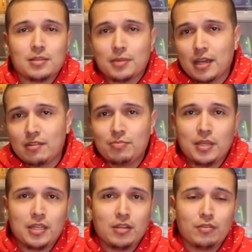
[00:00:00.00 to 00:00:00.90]
I'm kind of
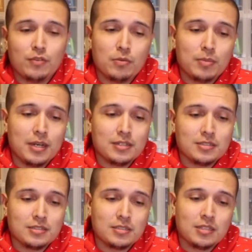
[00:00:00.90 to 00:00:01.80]
picky on foam
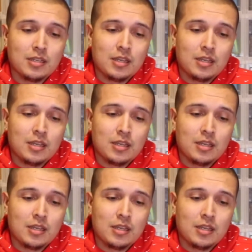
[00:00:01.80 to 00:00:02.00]
posits,